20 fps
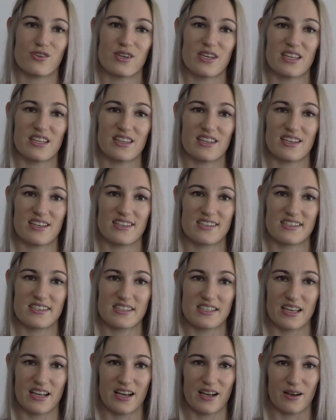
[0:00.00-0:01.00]
doing
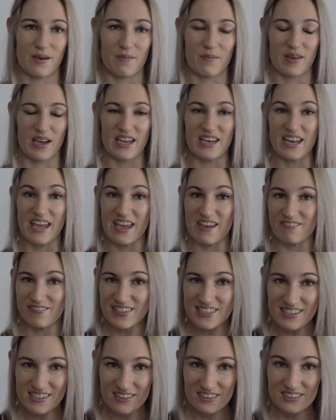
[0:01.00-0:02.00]
this, and
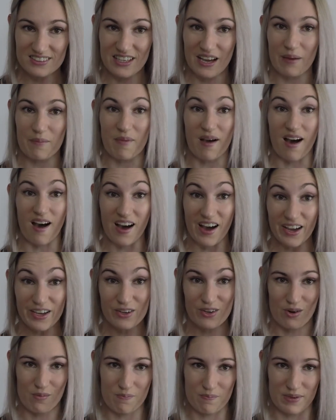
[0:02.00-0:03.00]
every single time I
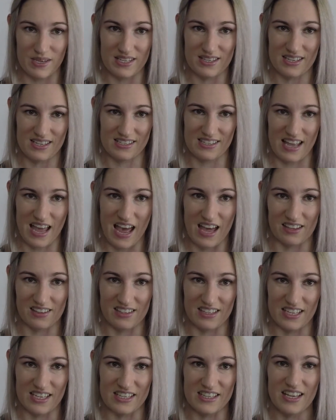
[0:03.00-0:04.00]
compete as an
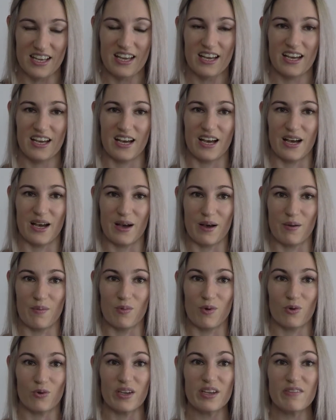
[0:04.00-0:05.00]
athlete,
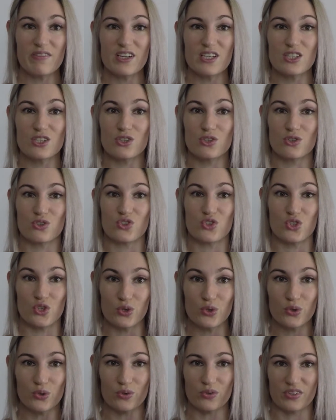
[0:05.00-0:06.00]
or even
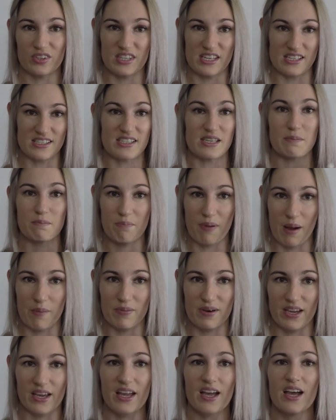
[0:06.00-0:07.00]
do things in
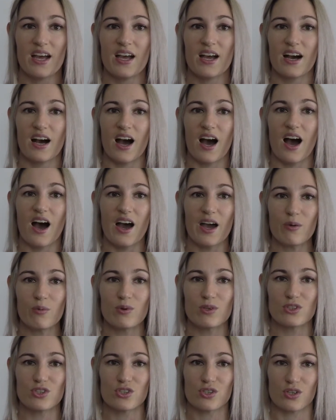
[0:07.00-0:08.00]
public, I
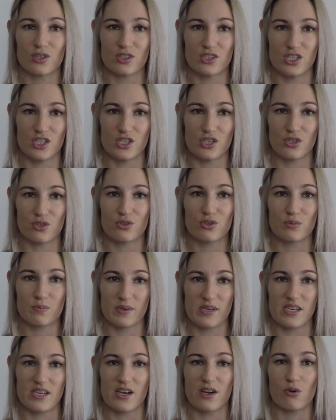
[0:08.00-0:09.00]
want to continue to
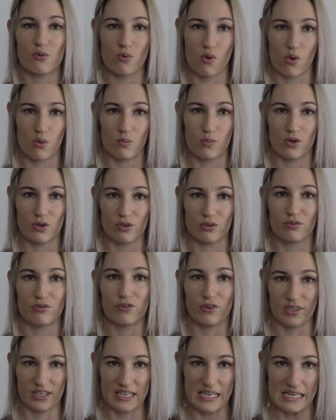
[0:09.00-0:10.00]
be a role model
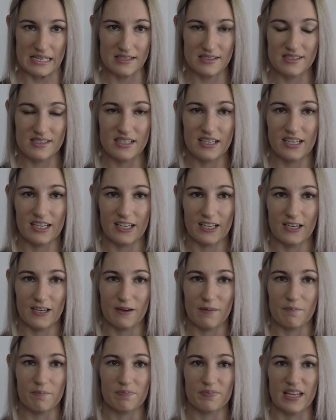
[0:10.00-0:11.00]
for kids.
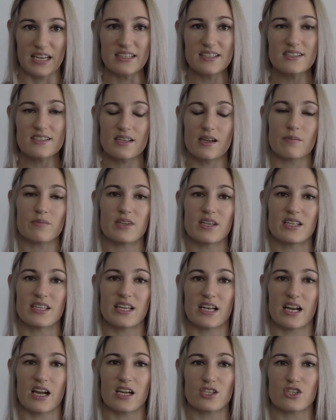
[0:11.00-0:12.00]
That is something
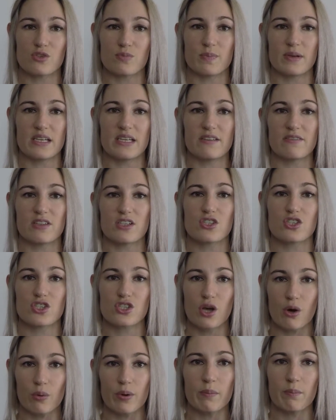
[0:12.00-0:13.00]
that I just believe is
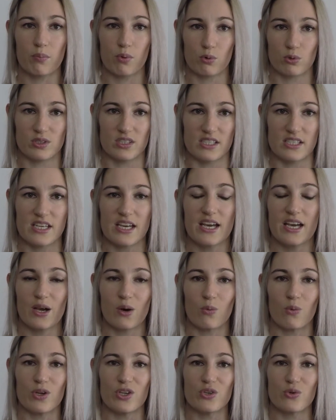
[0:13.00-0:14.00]
so important
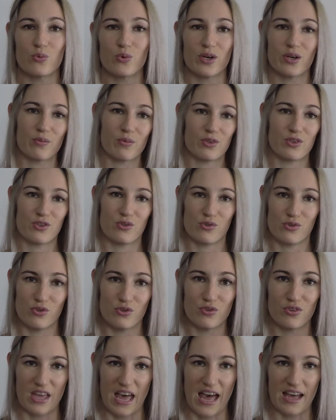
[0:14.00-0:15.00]
when you work with your
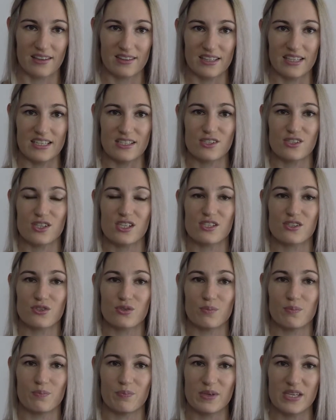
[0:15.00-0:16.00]
youth athletes, is
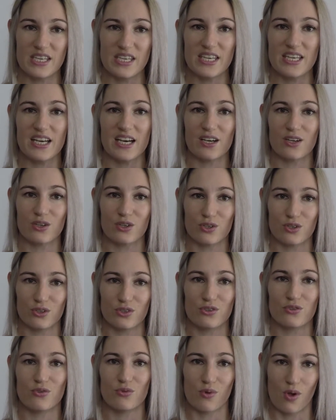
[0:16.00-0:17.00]
to be a
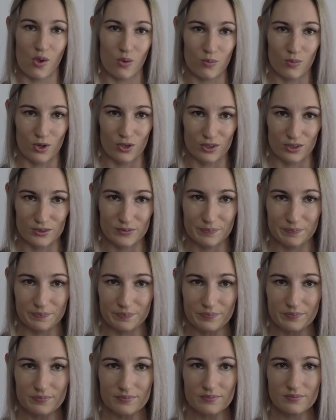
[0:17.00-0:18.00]
good role model.
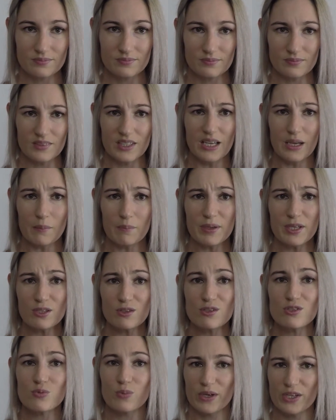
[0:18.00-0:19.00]

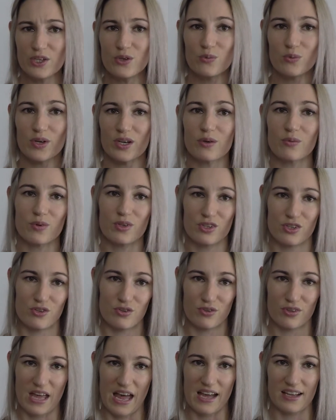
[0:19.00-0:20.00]
Because when you work with
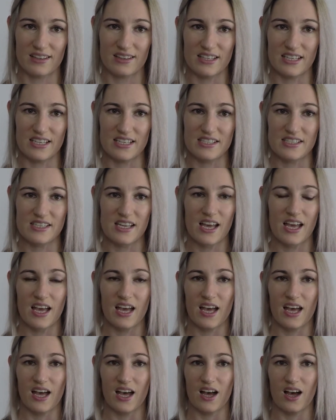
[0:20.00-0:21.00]
youth athletes,
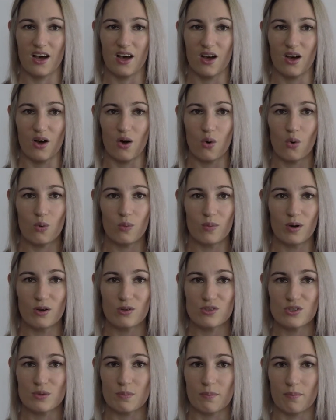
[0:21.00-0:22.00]

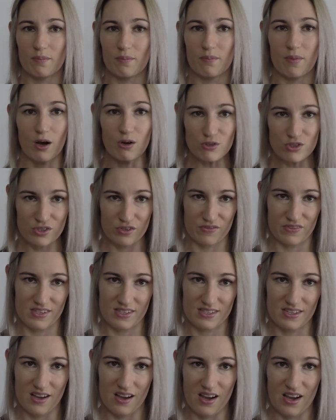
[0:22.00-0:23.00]
almost most of the
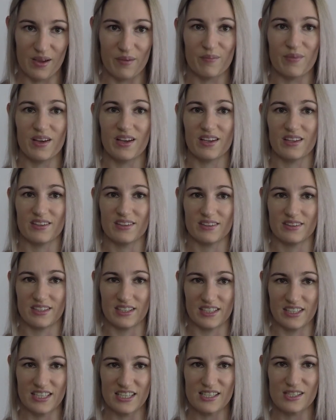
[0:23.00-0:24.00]
time, the
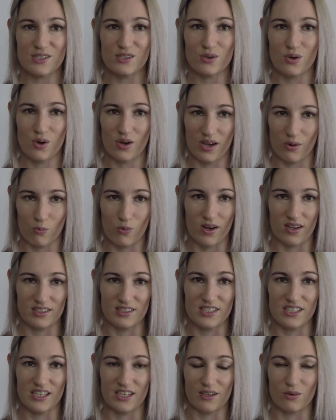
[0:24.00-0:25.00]
kids
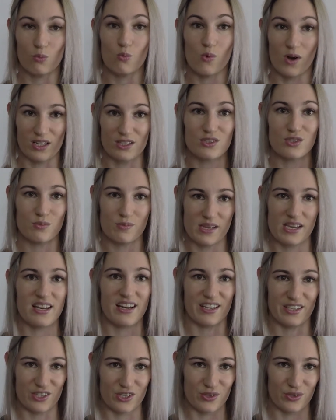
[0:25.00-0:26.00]
want to be
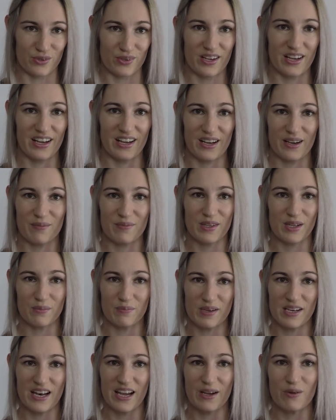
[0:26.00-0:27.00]
like you. They'll
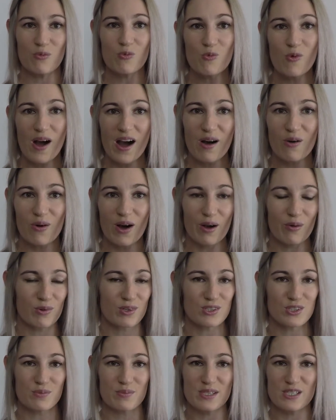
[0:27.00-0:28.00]
be like, wow, I
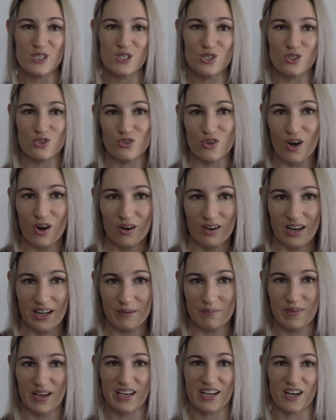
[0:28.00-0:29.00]
want to be strong
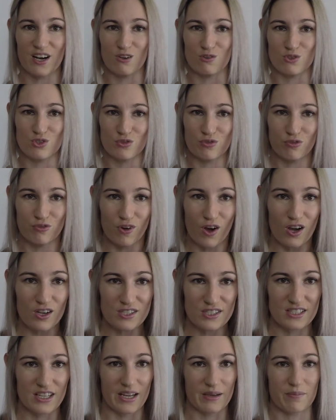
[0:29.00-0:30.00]
like my coach,
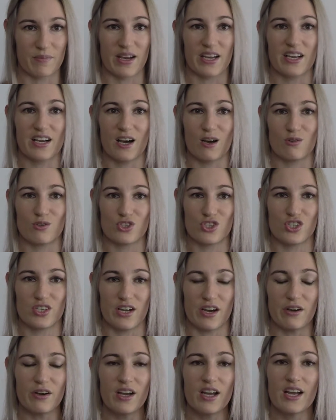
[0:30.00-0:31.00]
fast like my coach, you
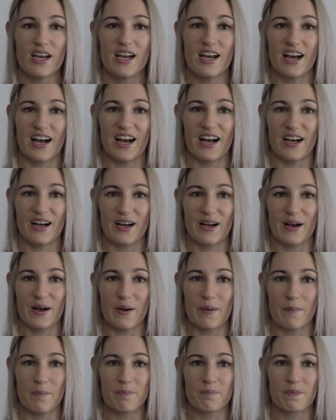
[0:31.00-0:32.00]

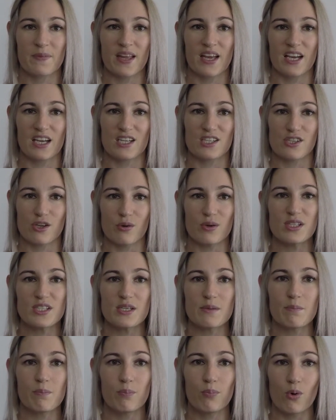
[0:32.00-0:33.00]
know? So it's
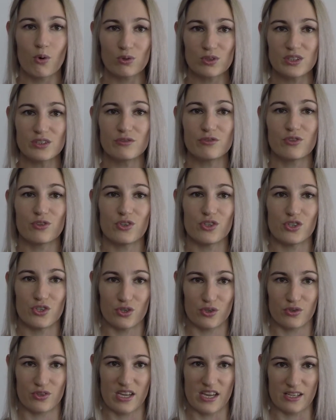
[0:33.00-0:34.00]
important for
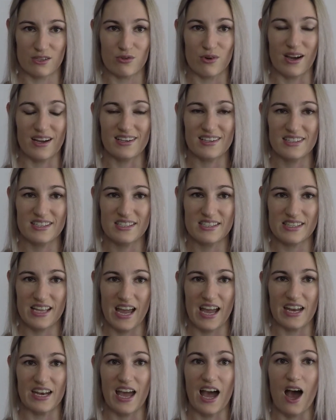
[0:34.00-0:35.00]
you then to
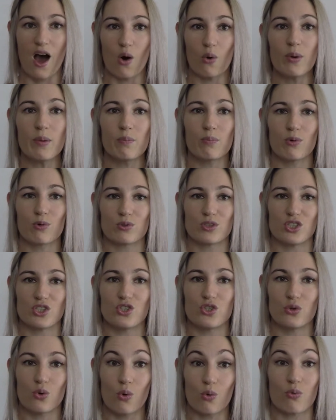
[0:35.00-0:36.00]
understand how
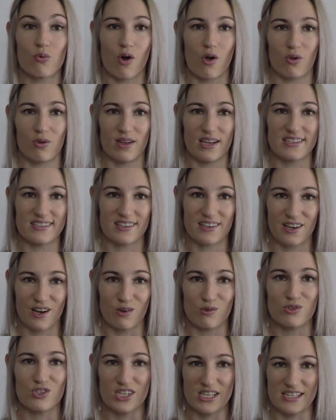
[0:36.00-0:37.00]
important your role as a
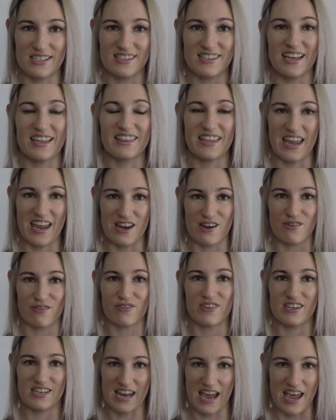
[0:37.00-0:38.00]
coach is at the end
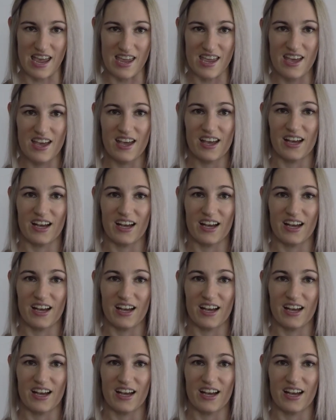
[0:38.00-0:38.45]
of the day.